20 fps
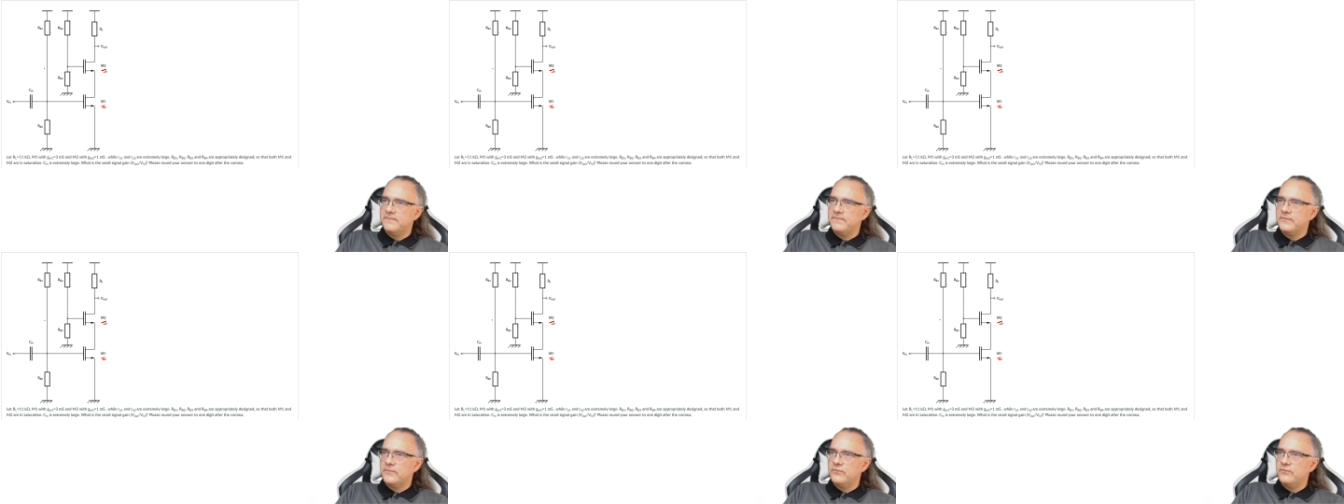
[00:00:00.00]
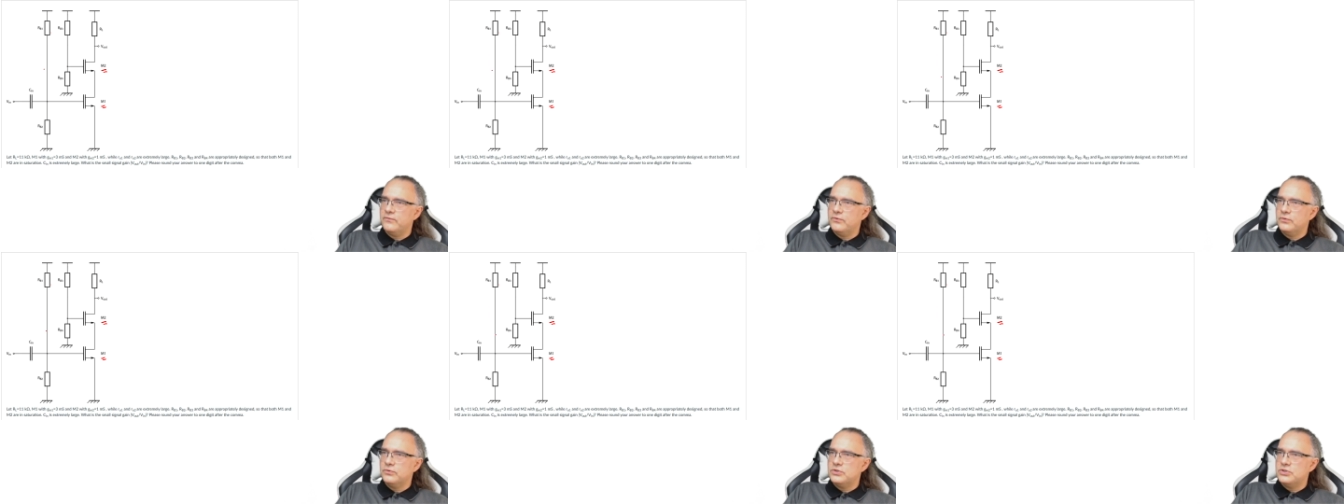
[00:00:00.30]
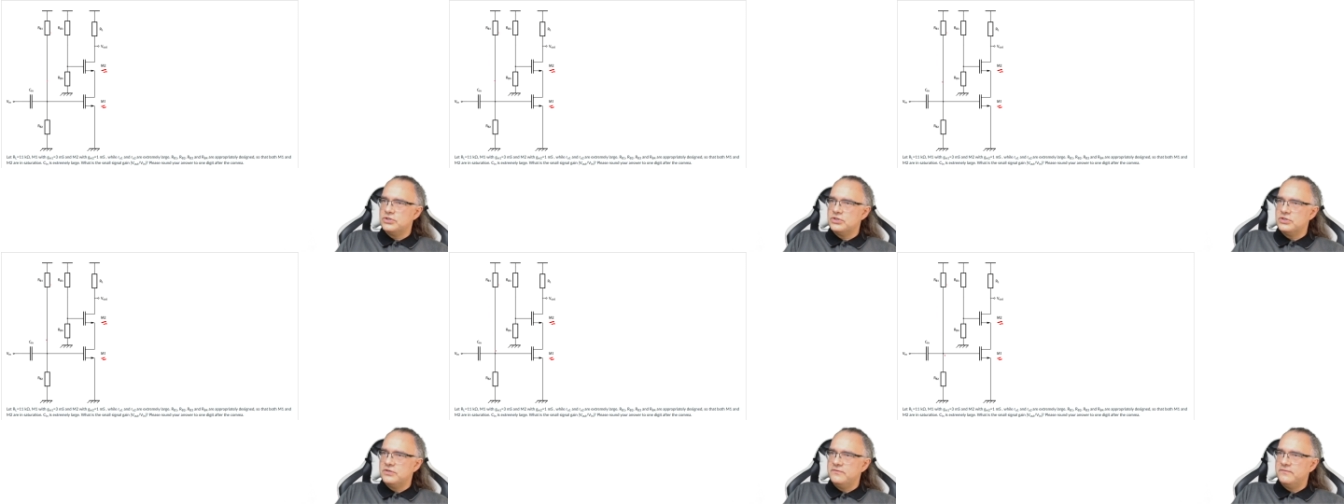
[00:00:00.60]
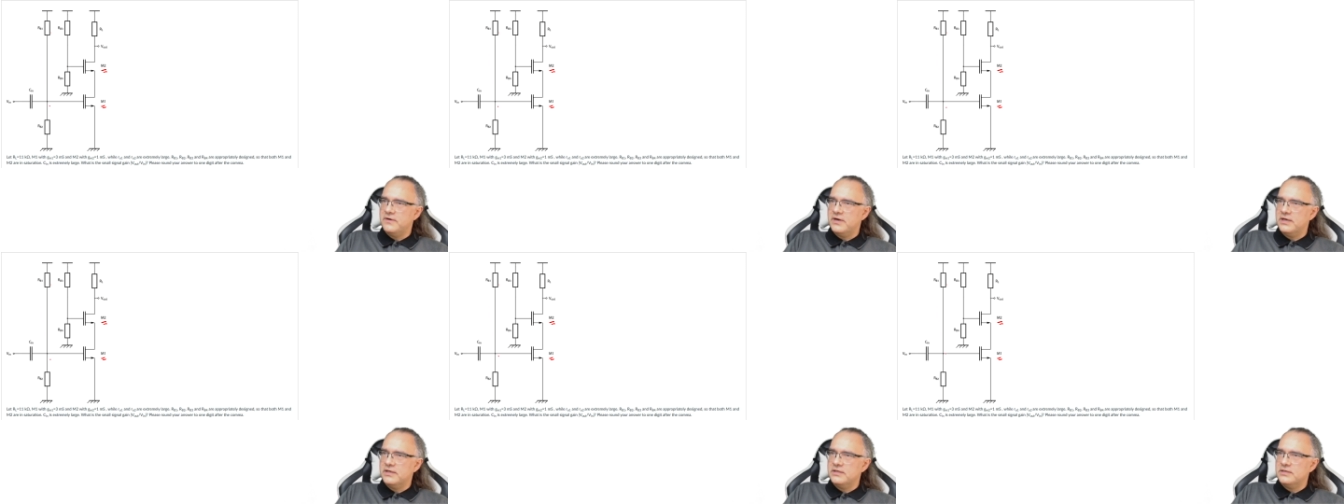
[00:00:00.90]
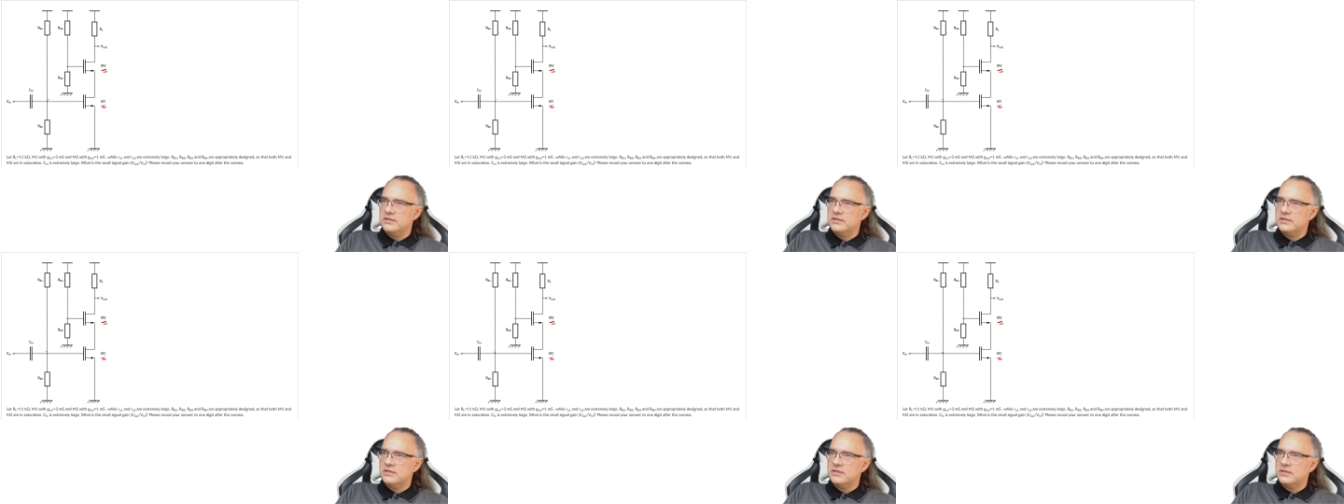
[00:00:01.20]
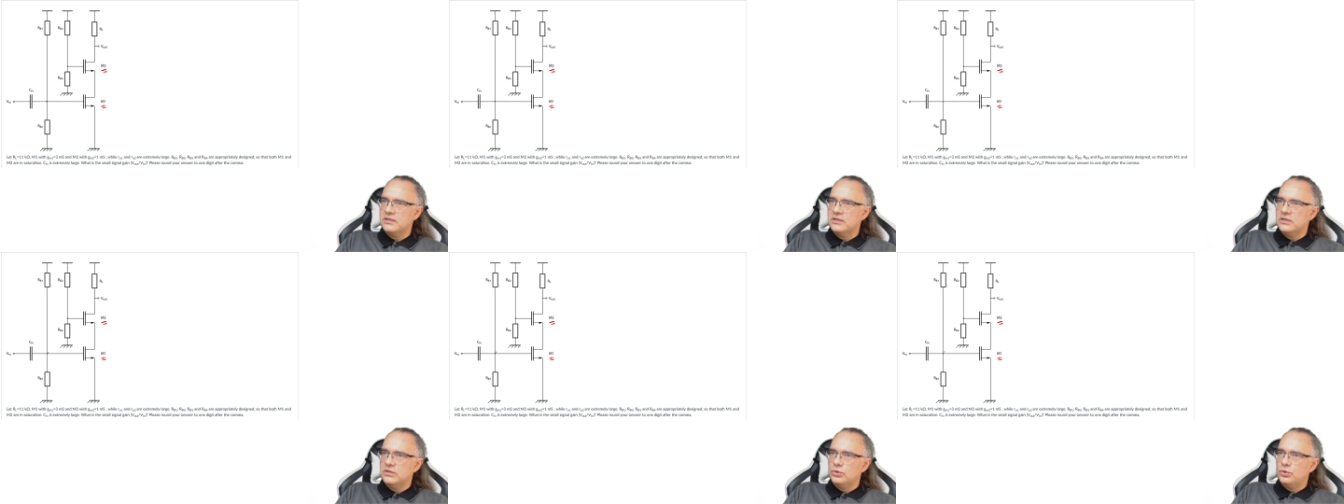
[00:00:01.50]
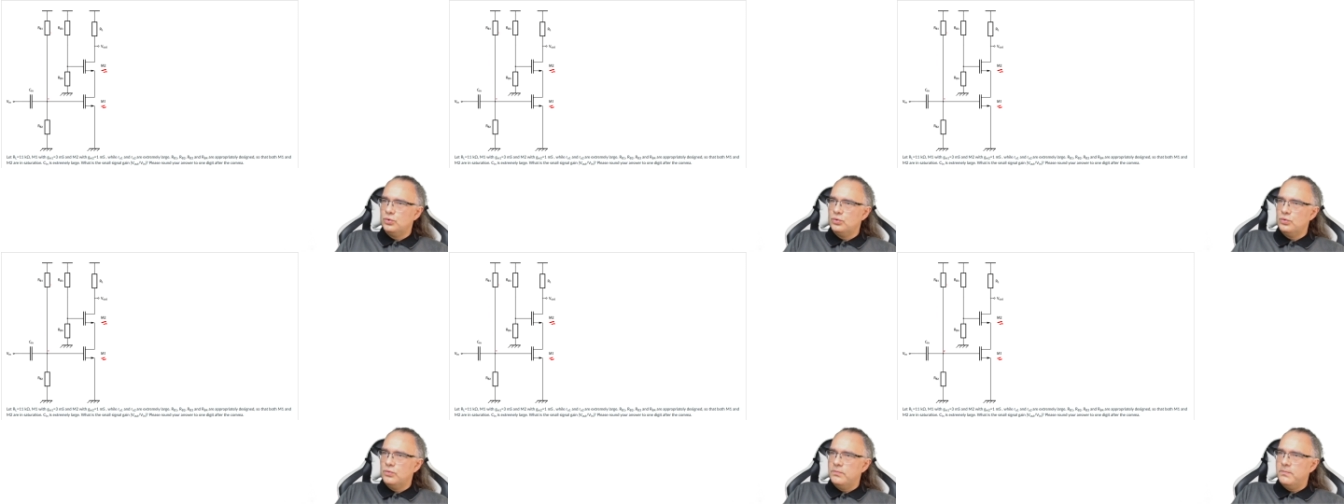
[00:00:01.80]
voltage divider
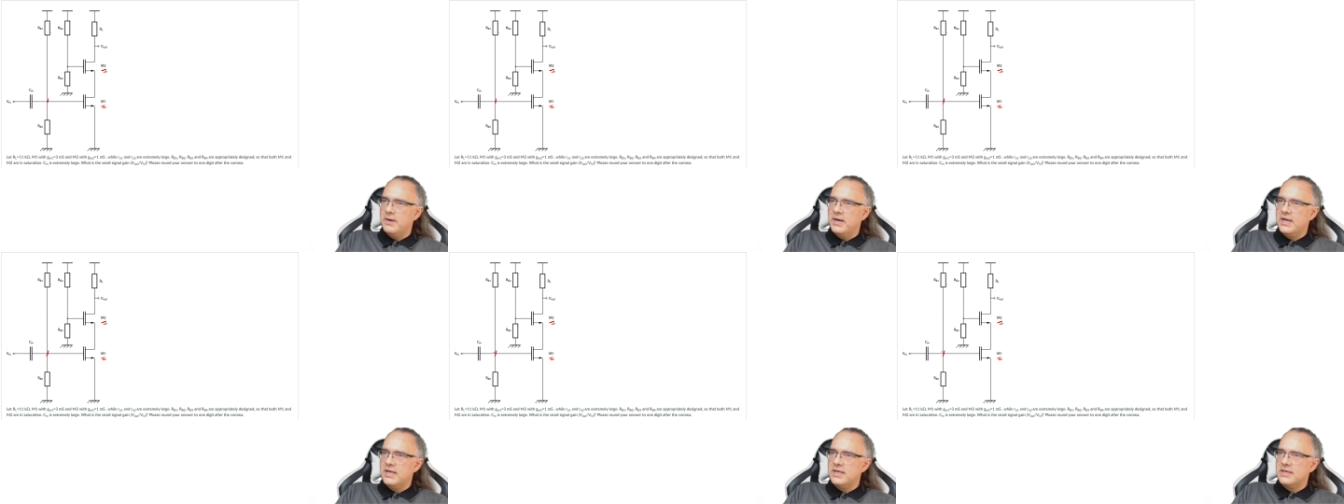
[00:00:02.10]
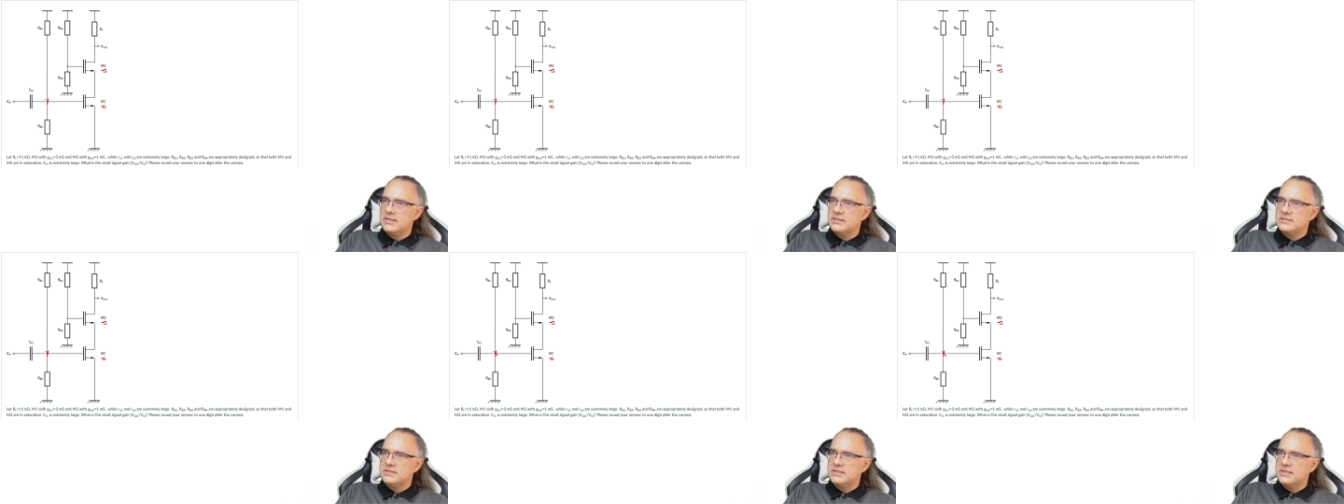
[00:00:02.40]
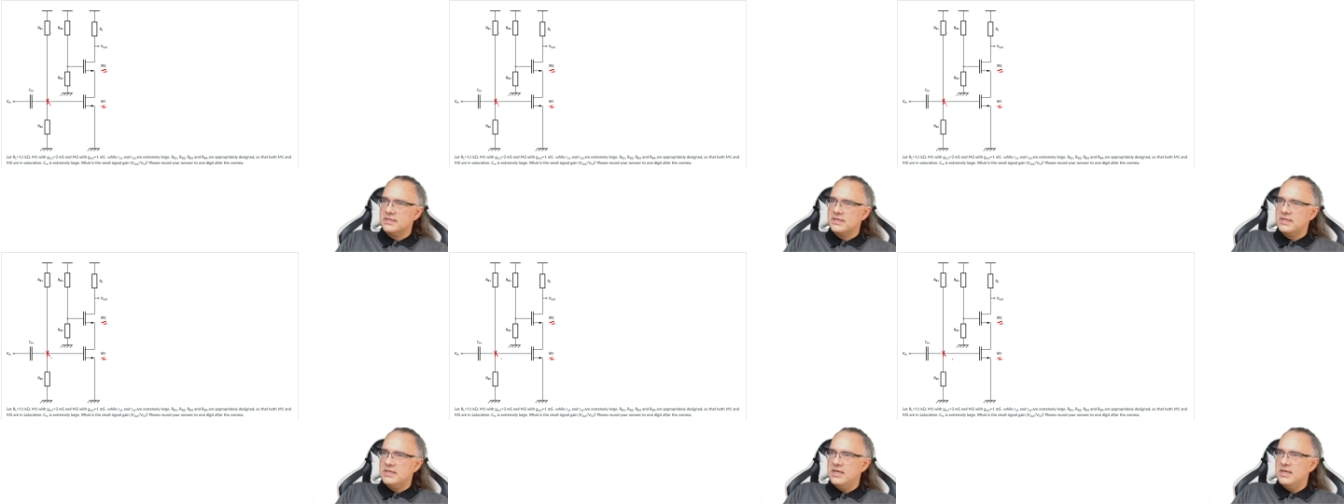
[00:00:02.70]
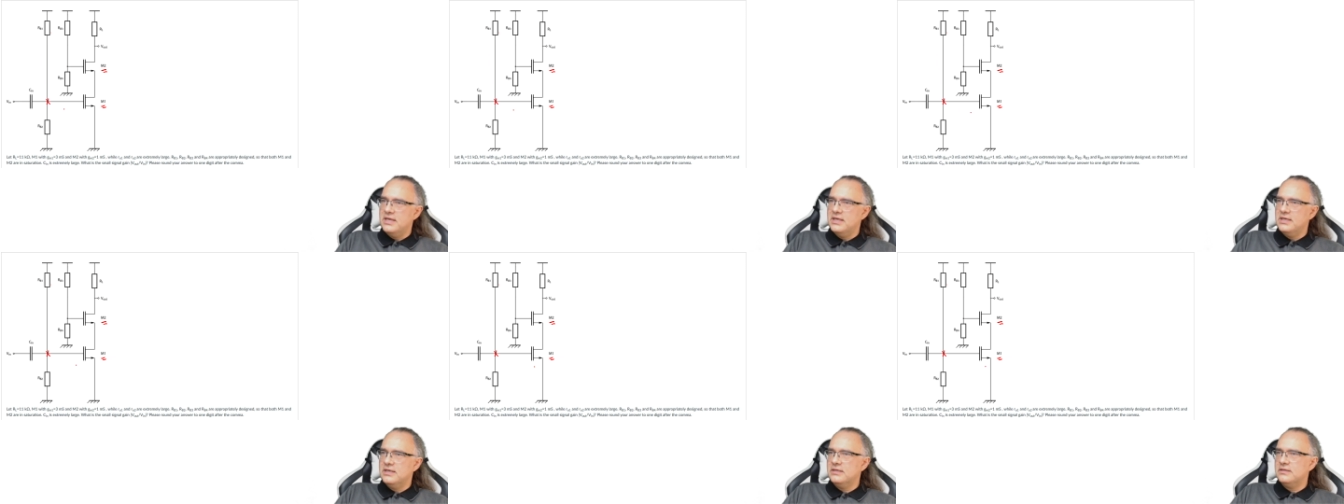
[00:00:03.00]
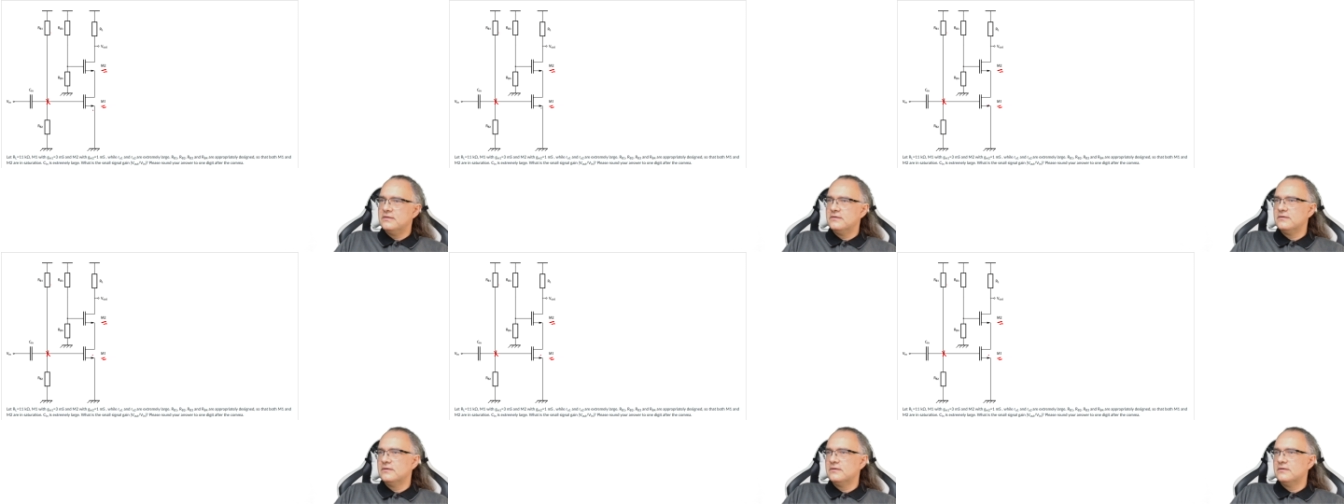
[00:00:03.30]
to bias the gate